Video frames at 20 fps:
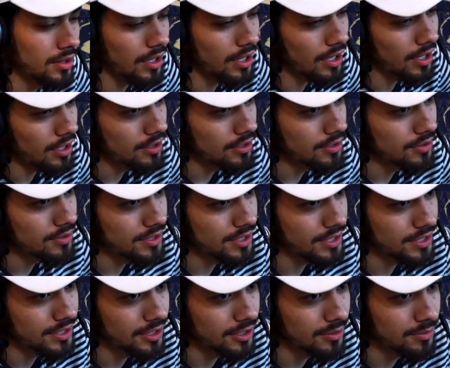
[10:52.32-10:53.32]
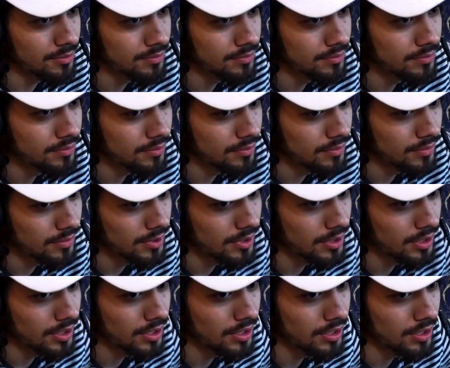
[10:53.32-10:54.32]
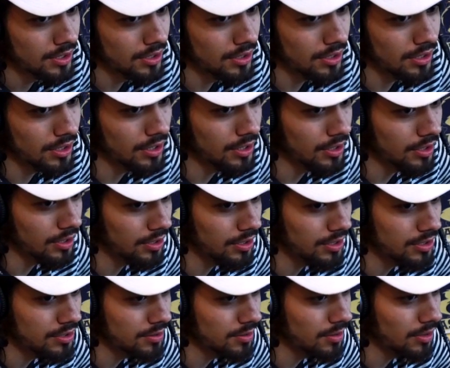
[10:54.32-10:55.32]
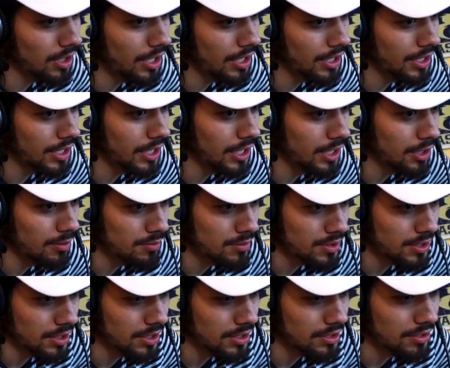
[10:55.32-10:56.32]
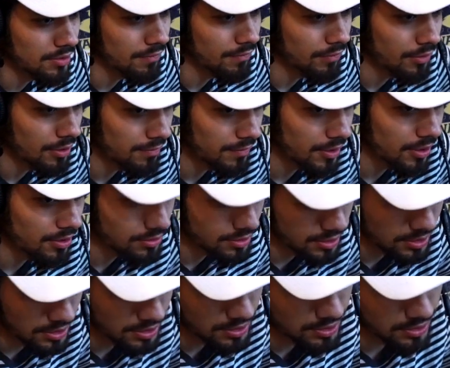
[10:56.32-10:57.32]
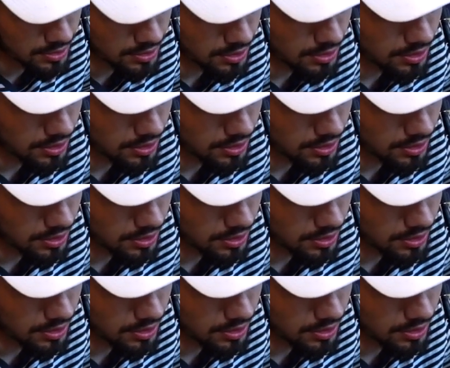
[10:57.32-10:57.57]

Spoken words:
The AAU system, it gets you a lot of games. It gets you in front of coaches,